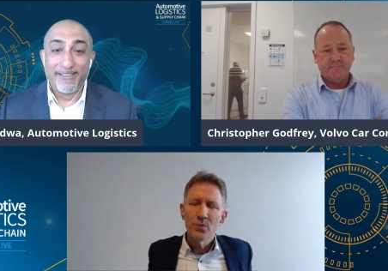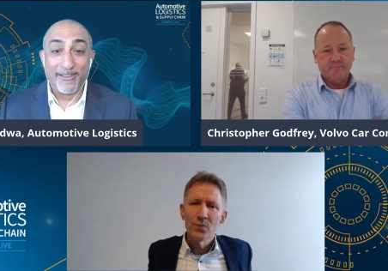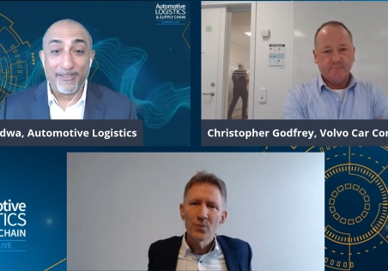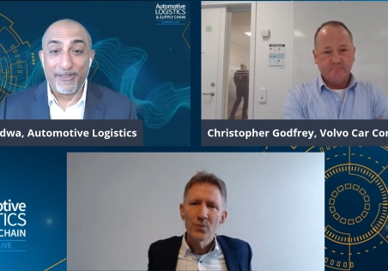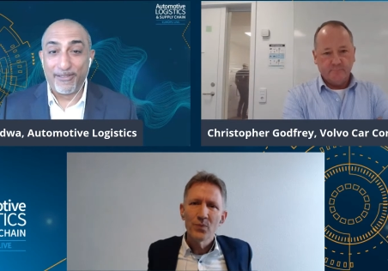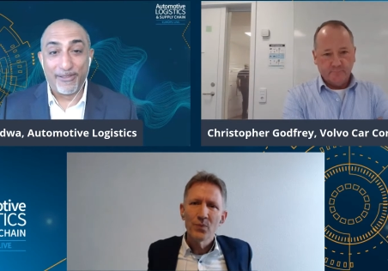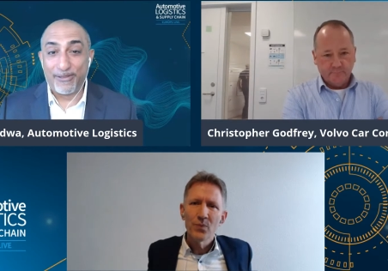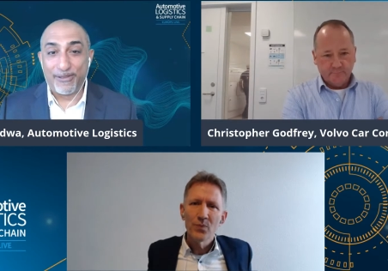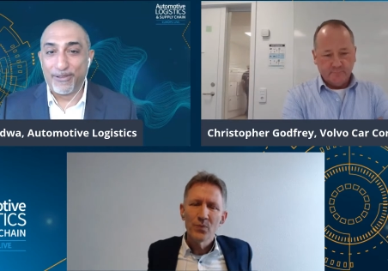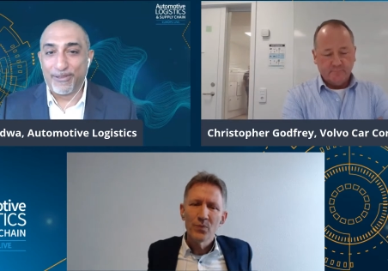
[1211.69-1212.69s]
Speaker 1: the,
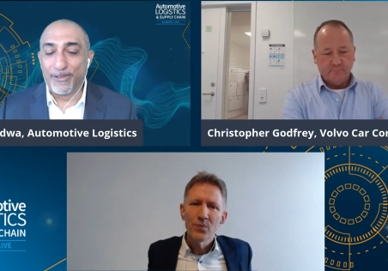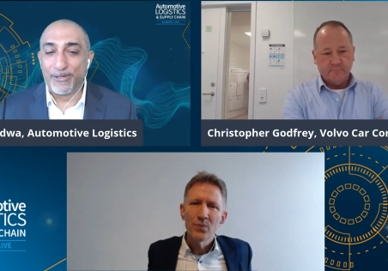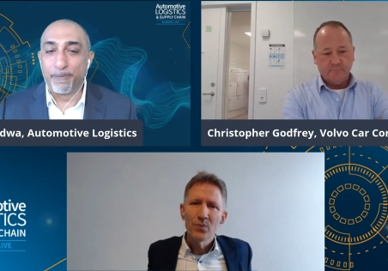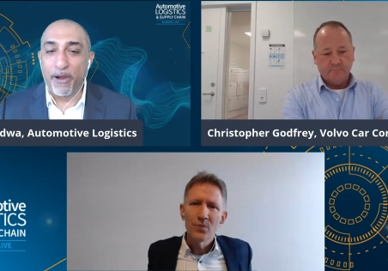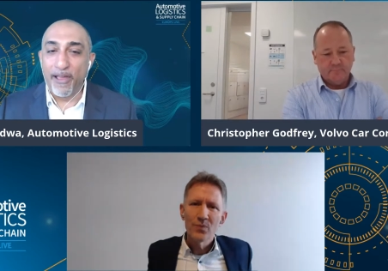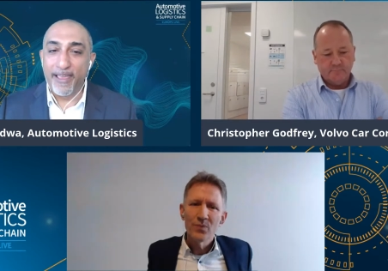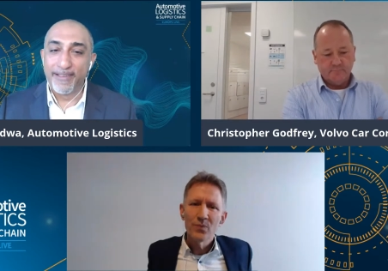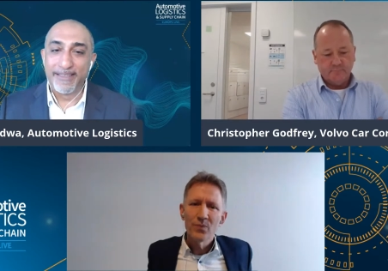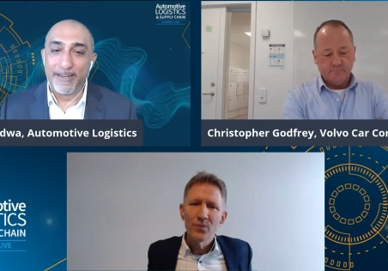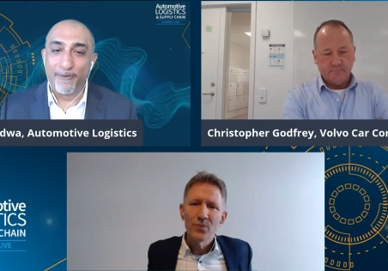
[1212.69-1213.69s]
the, the, the
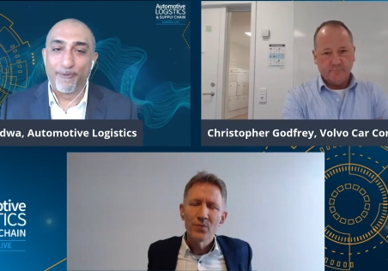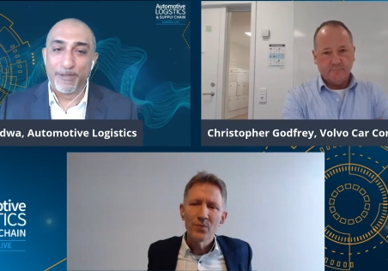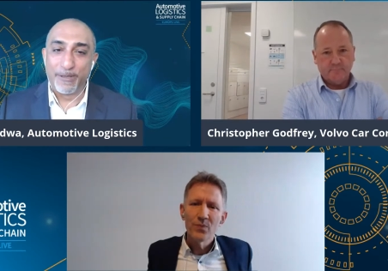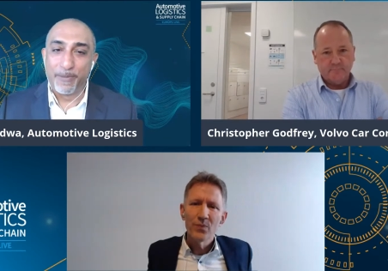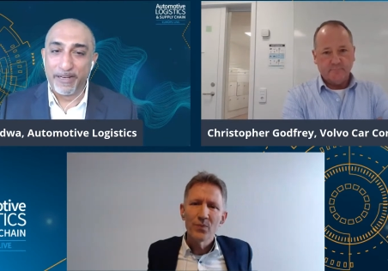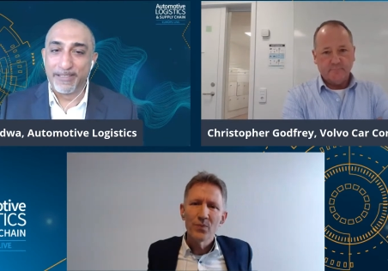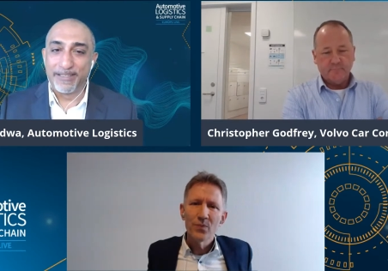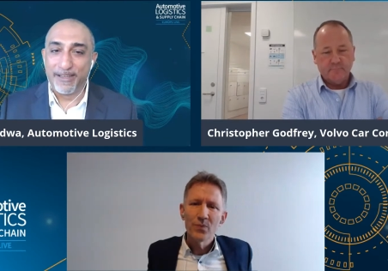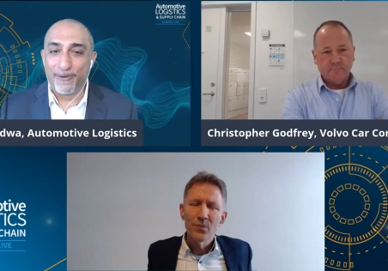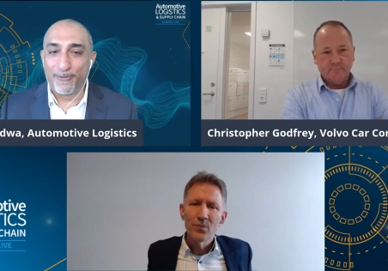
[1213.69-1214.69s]
suppliers enough
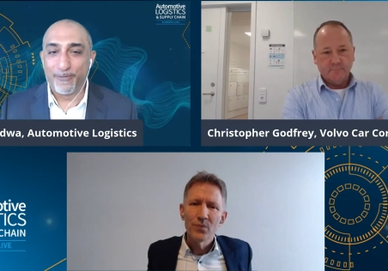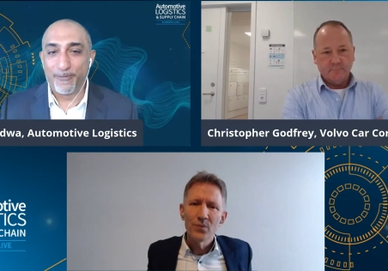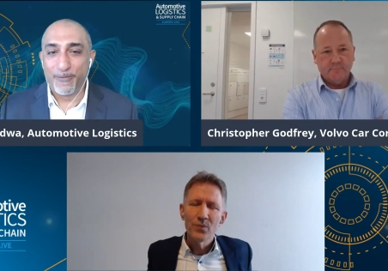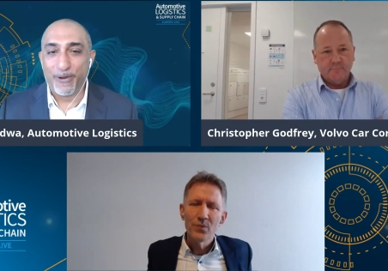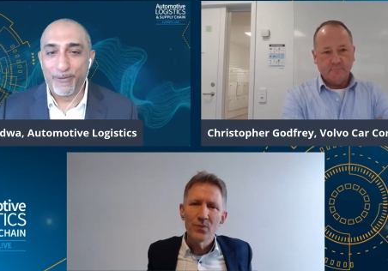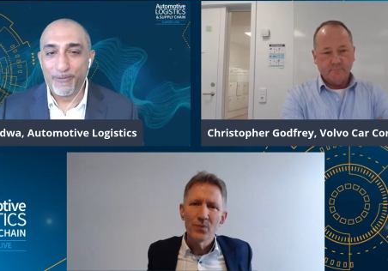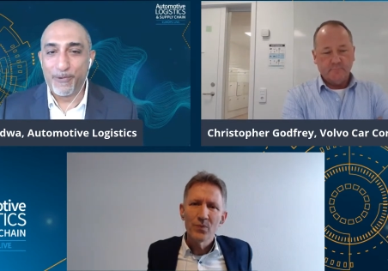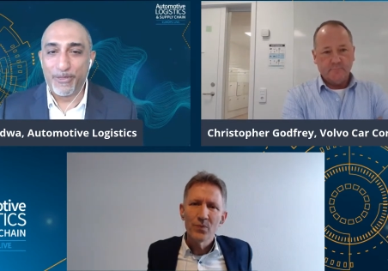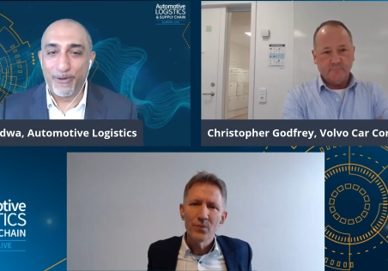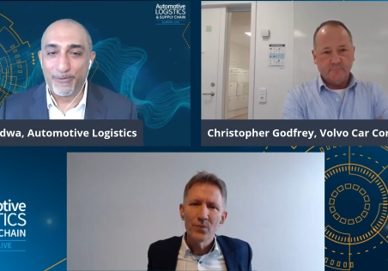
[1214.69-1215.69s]
visibility of you know
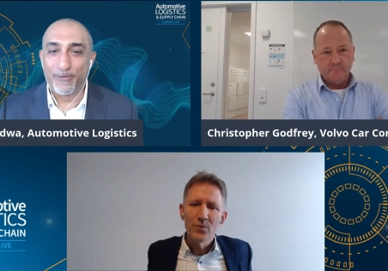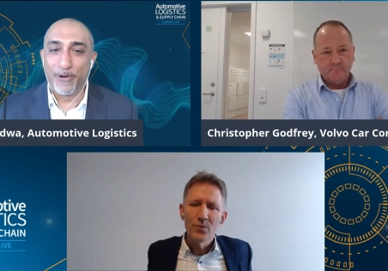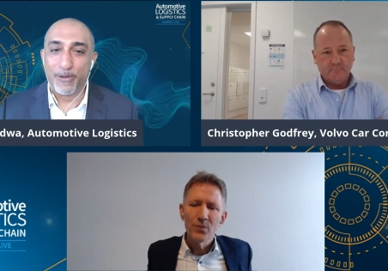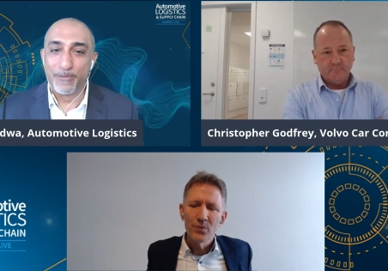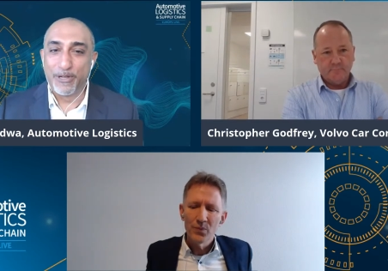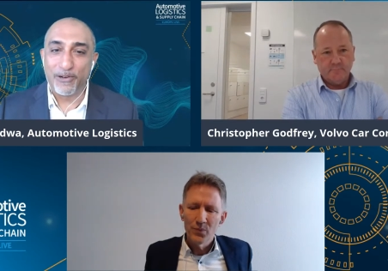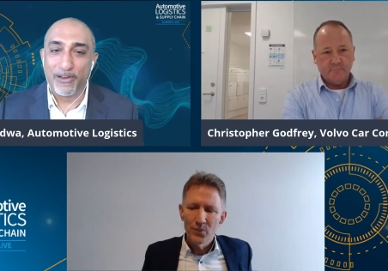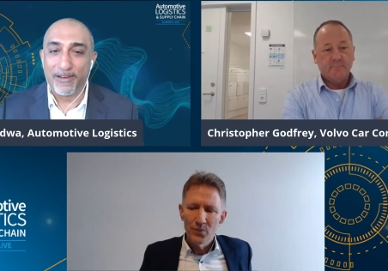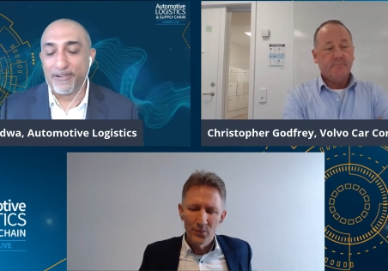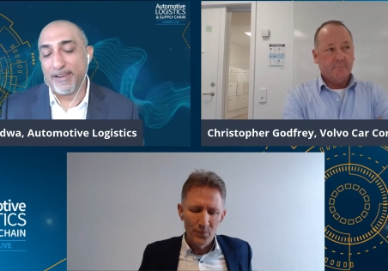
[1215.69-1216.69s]
what those volumes look
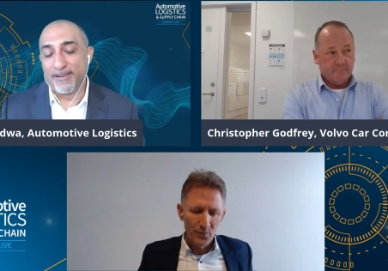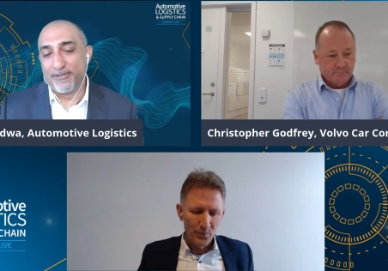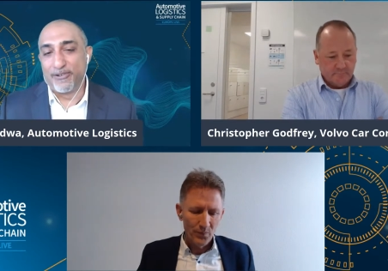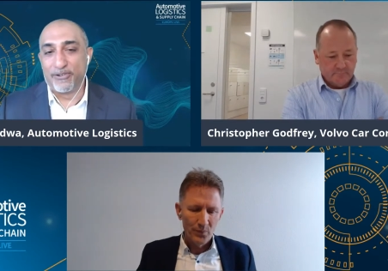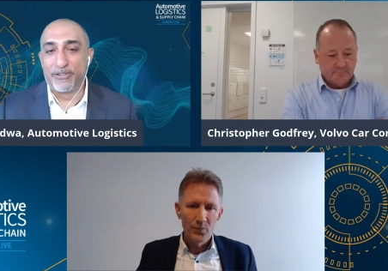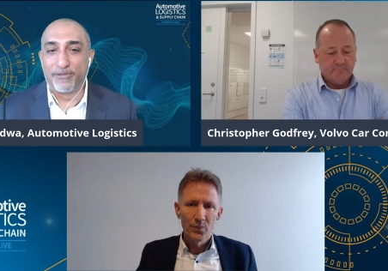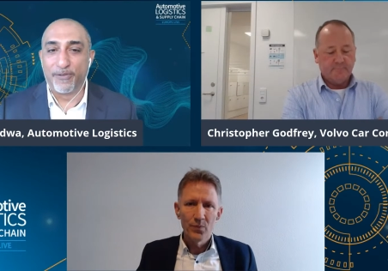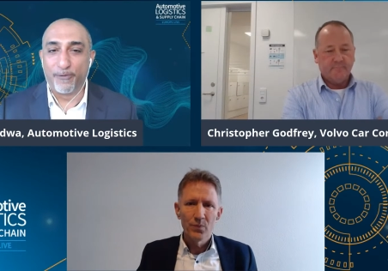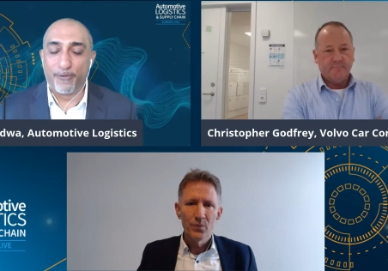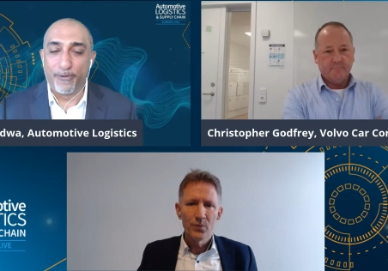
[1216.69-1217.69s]
like, right? Not not
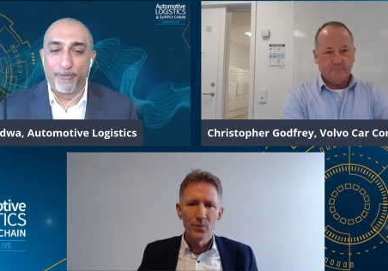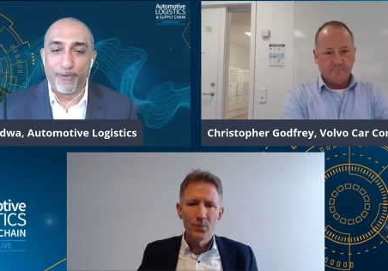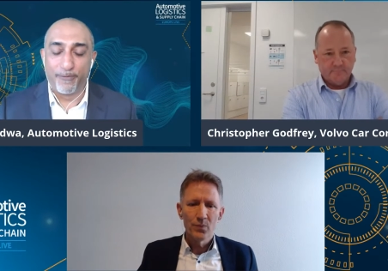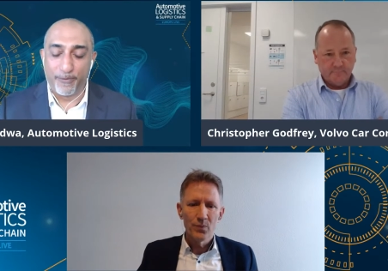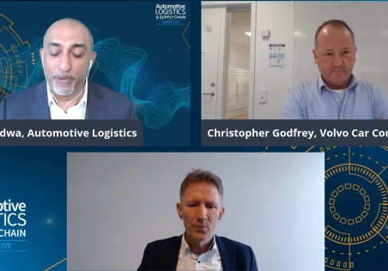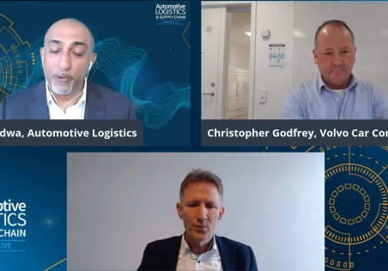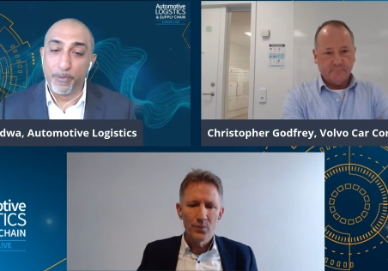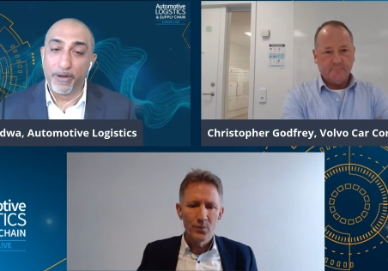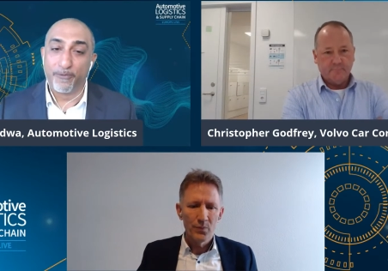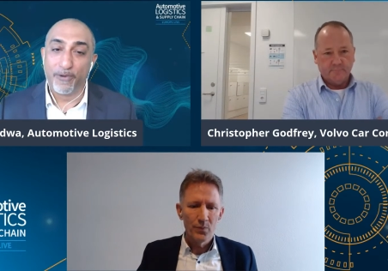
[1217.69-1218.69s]
just for, for, from you,
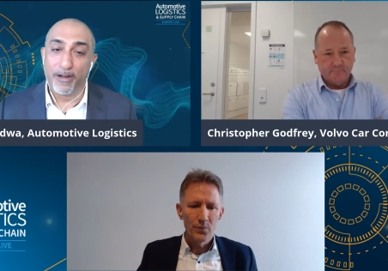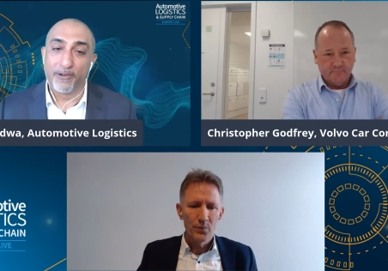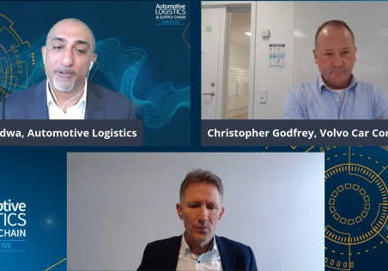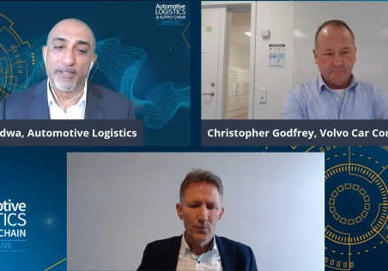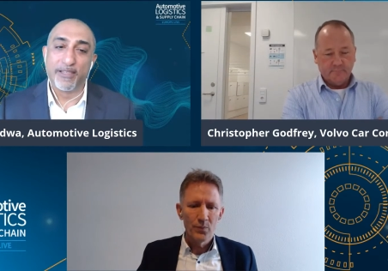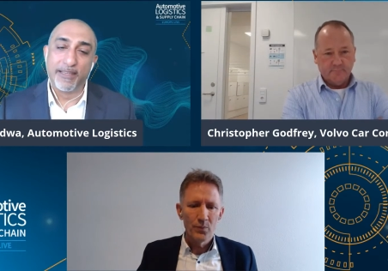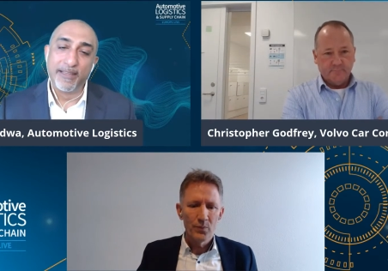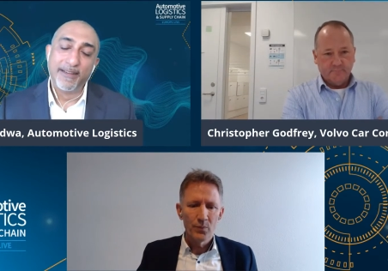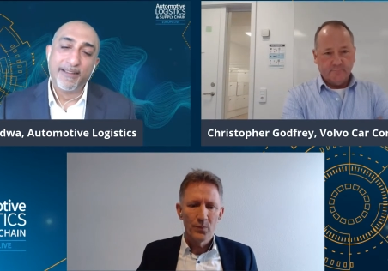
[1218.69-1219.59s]
but right across the